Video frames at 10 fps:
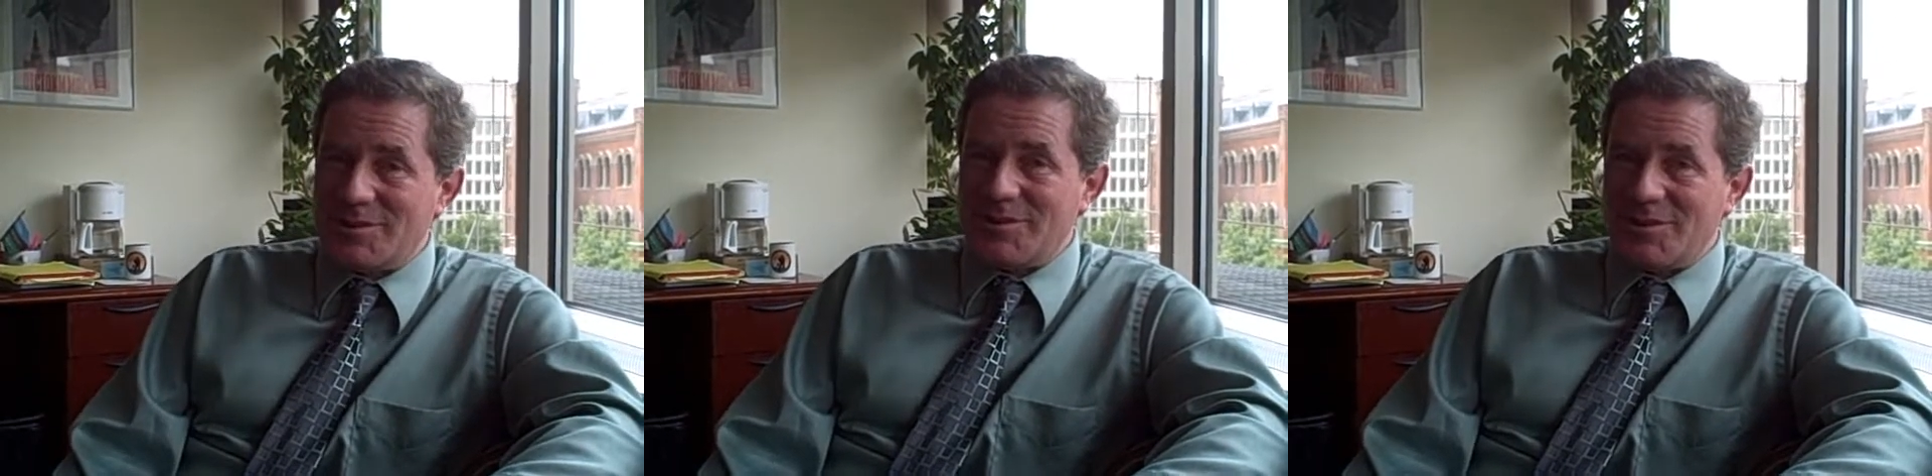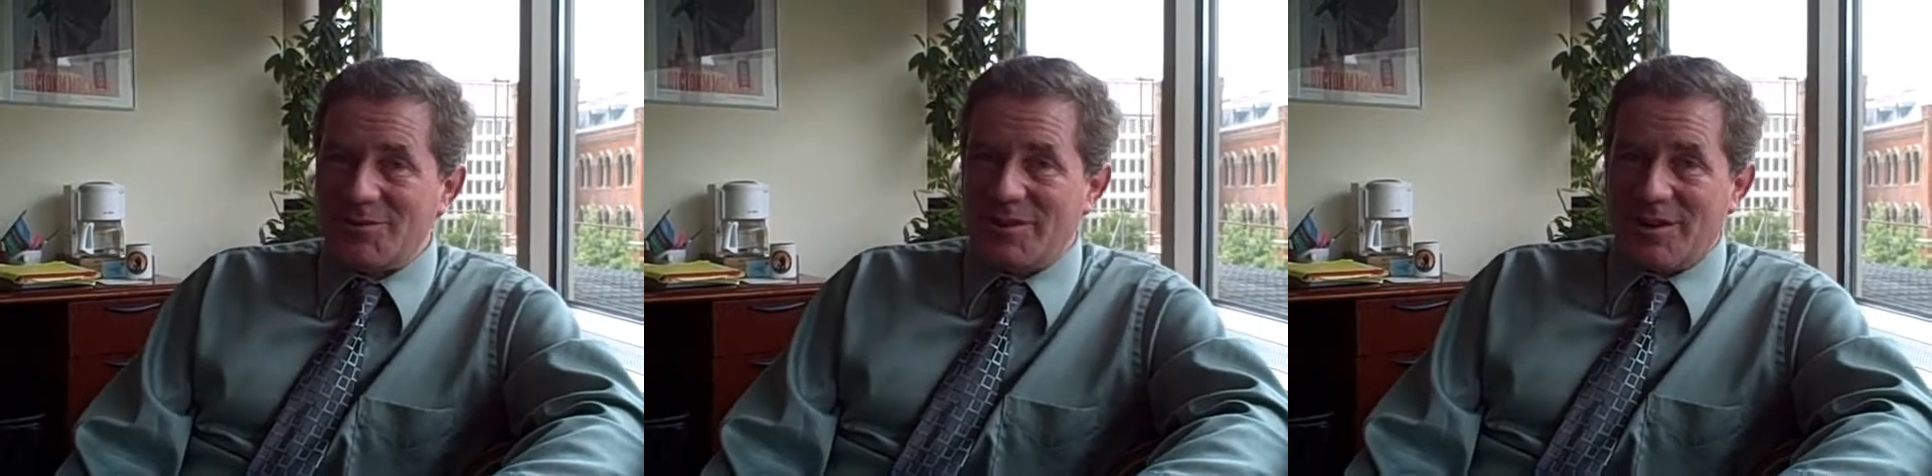
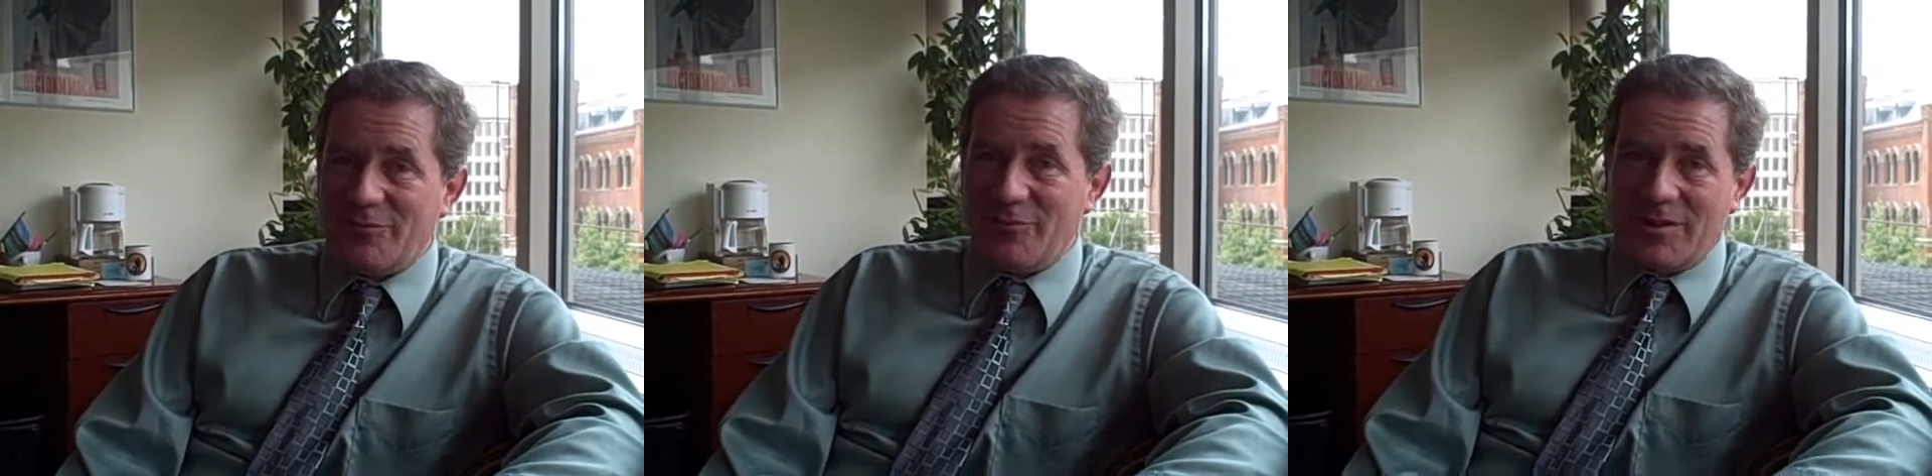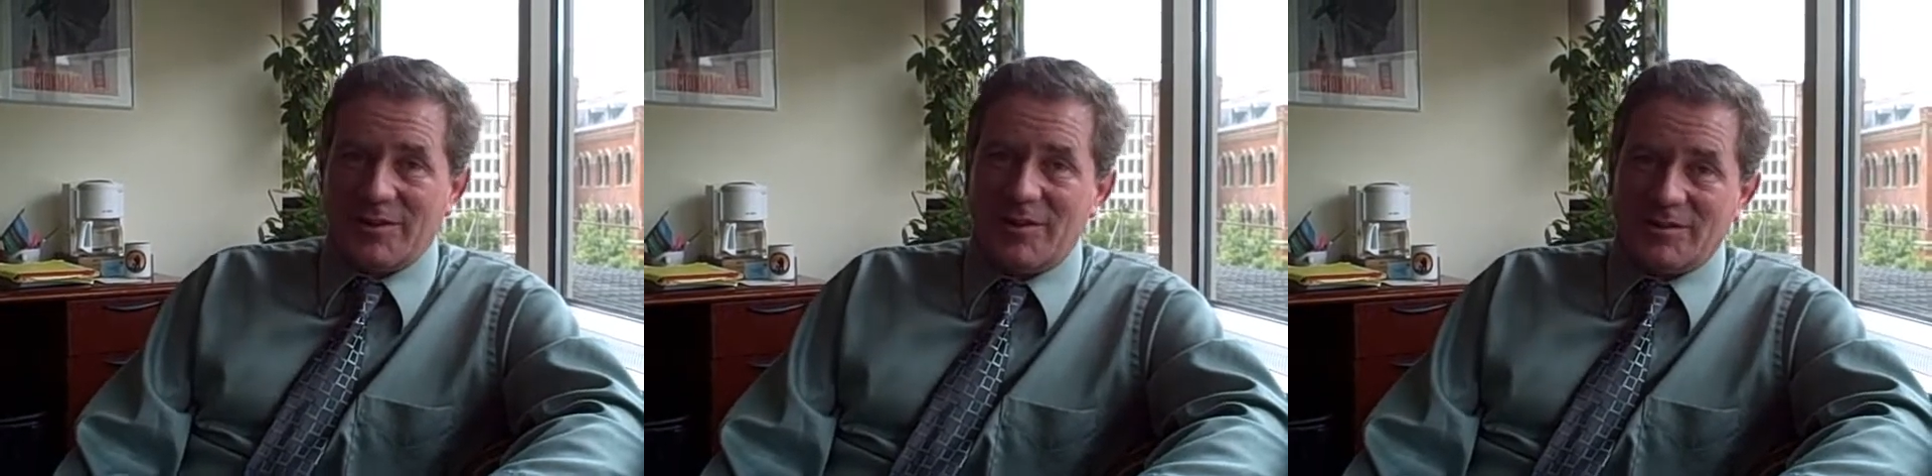continue to get
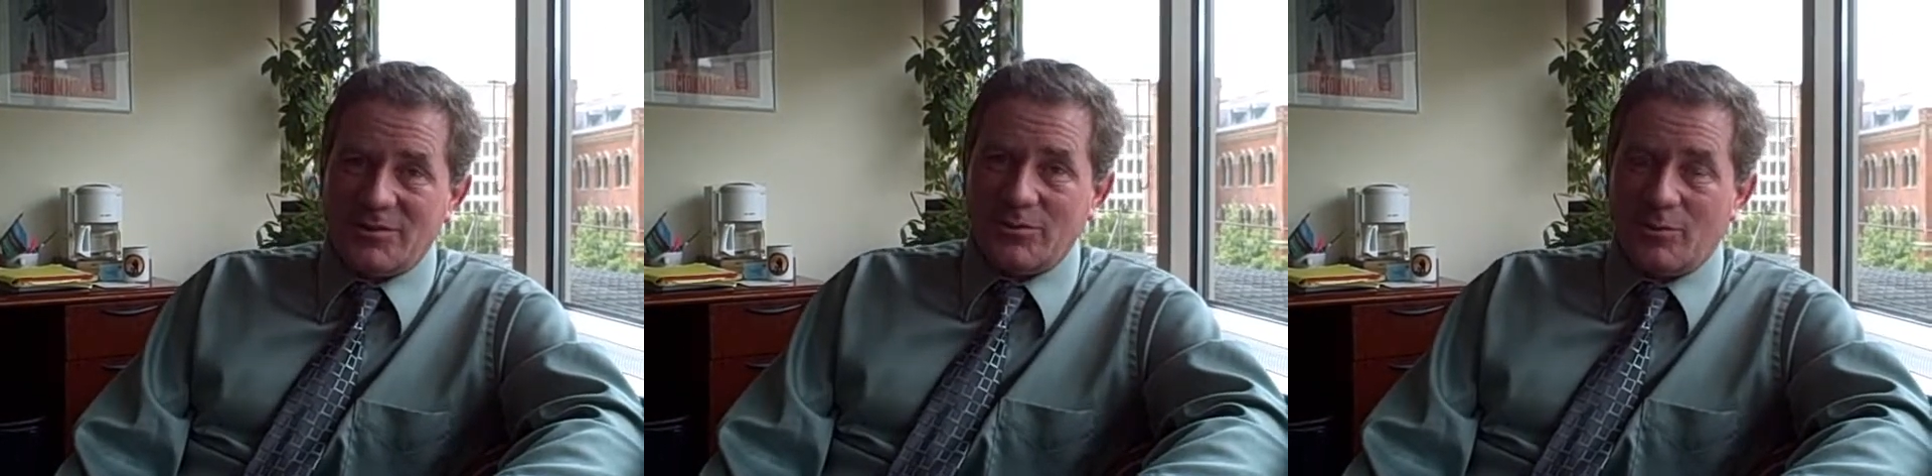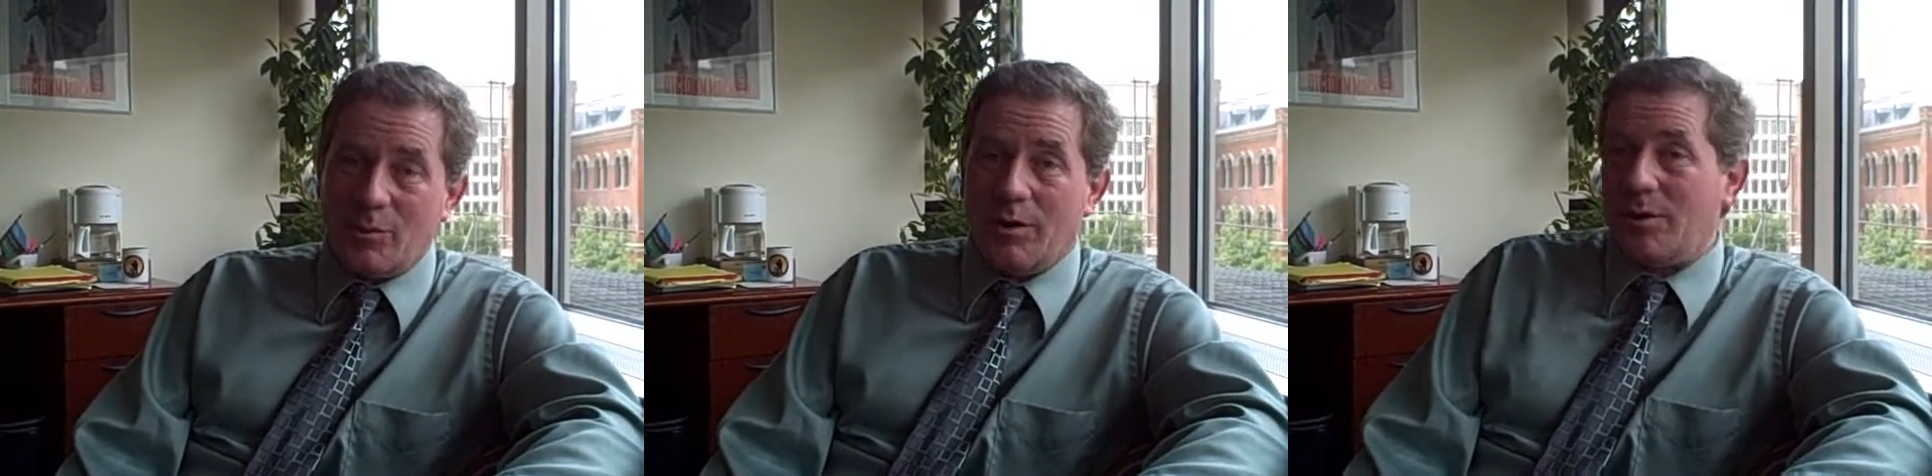funding to do
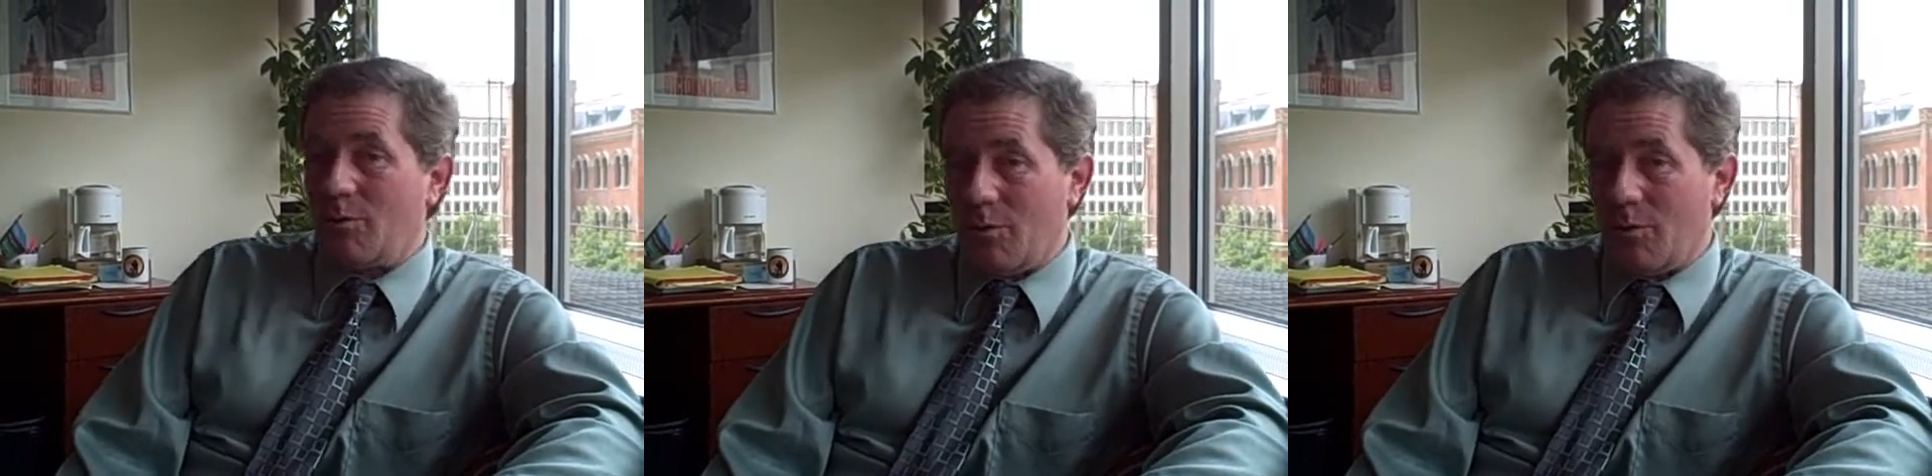the work,